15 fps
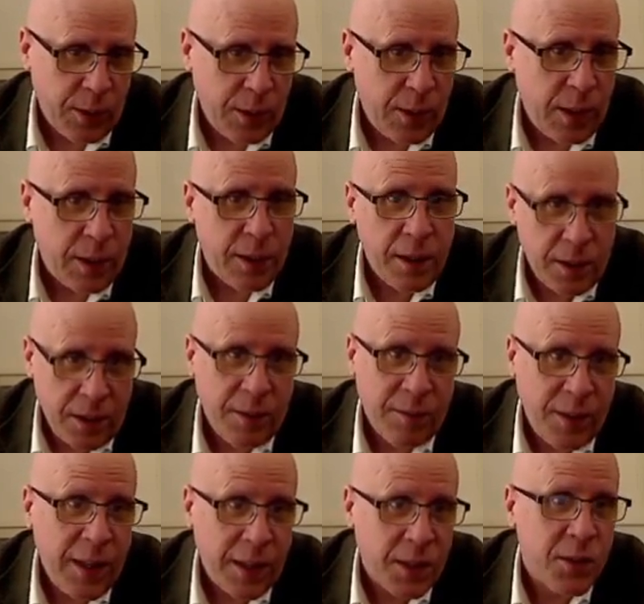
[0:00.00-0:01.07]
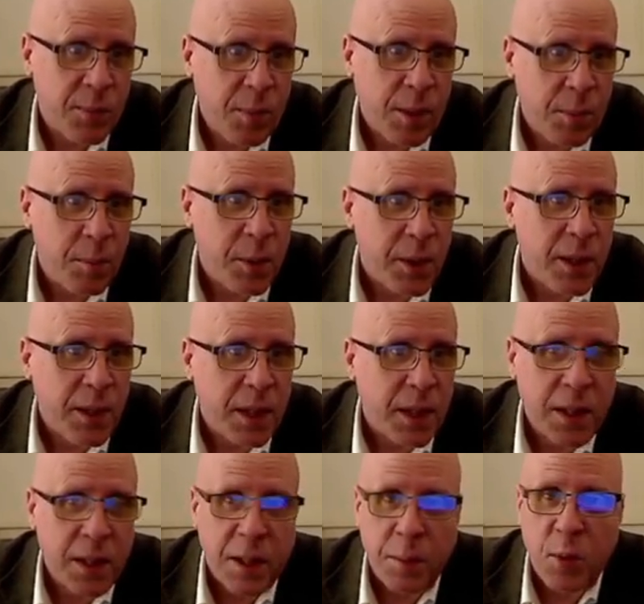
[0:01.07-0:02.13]
And it, in fact, is probably
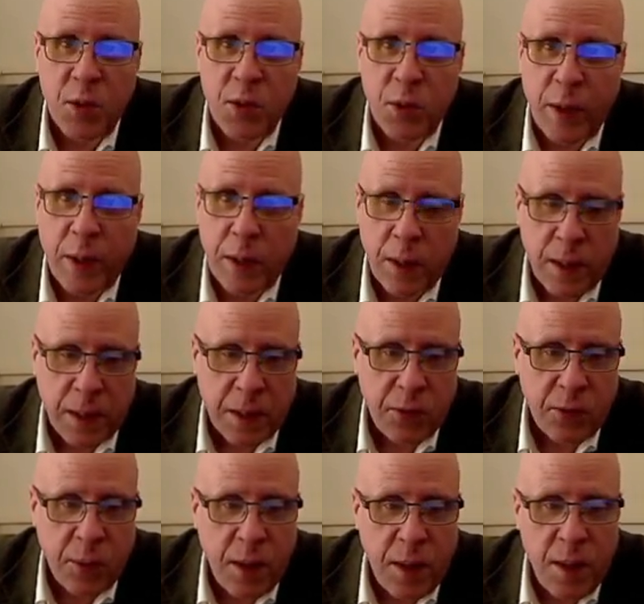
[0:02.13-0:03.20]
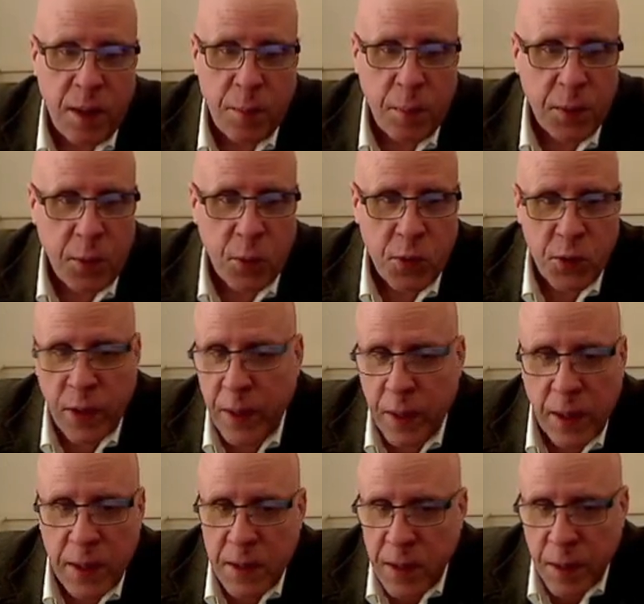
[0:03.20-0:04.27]
connecting them with straight lines. But those straight
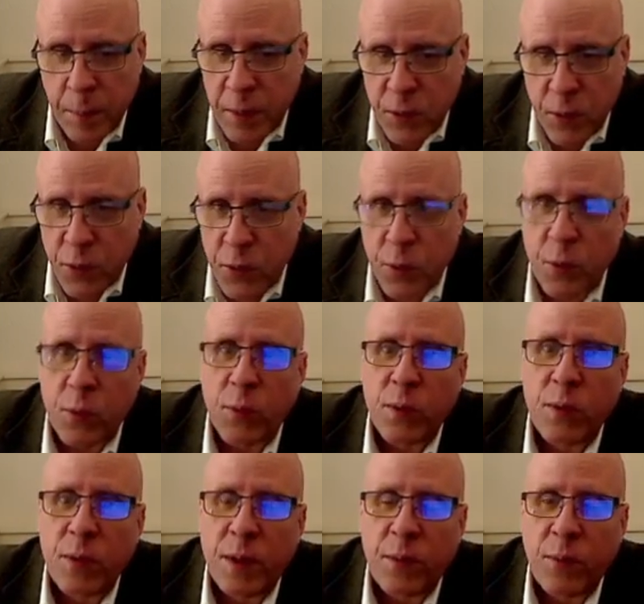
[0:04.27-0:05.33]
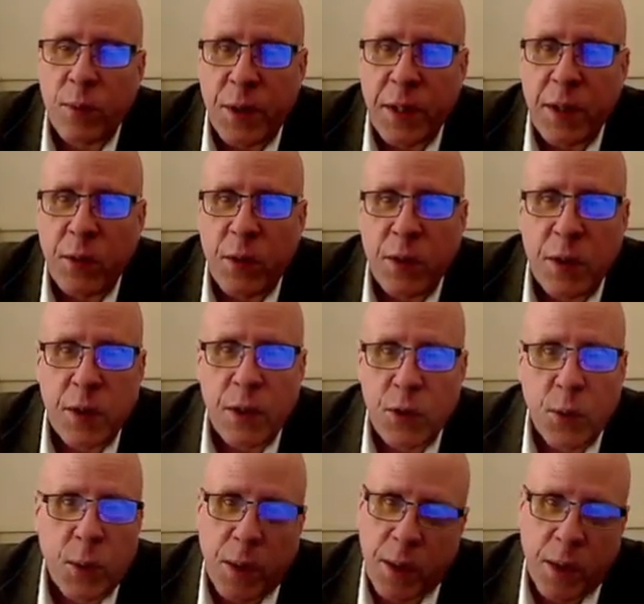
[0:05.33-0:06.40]
line segments are so ridiculously
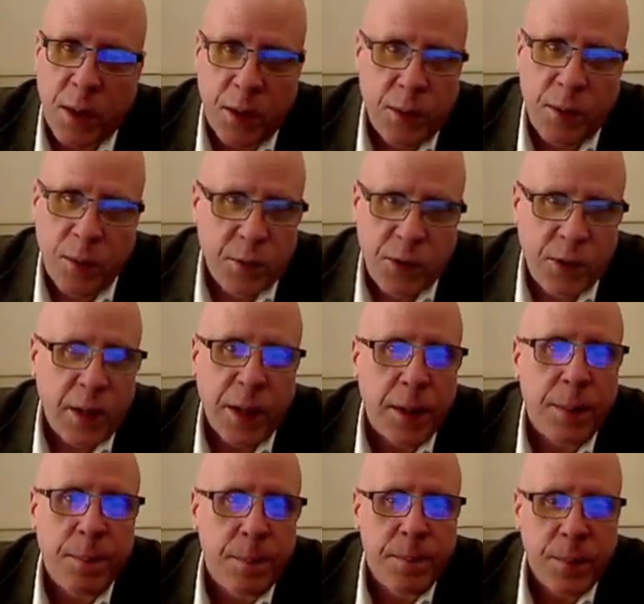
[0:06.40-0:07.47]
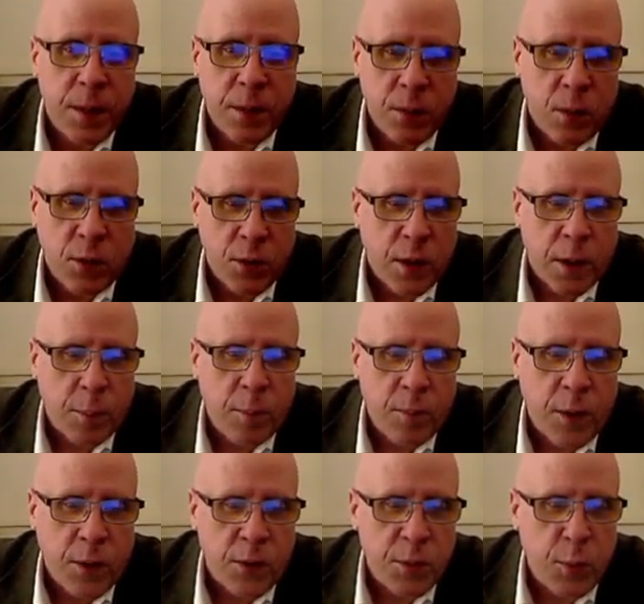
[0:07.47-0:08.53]
short that you don't see it. It looks like a
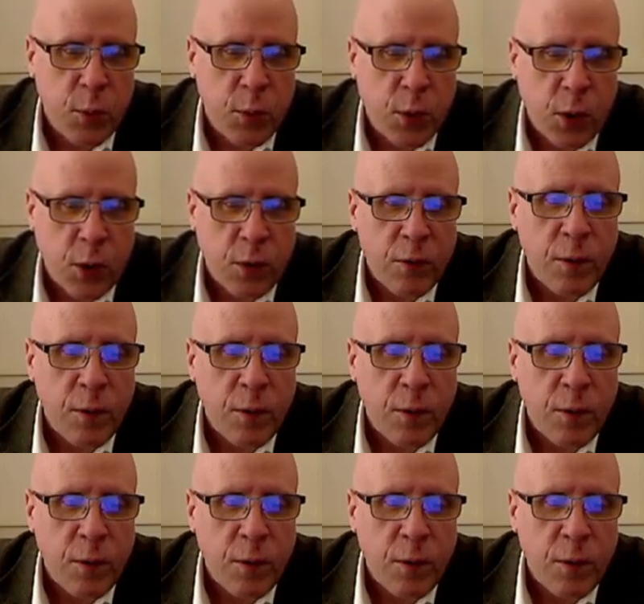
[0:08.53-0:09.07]
nice smooth curve.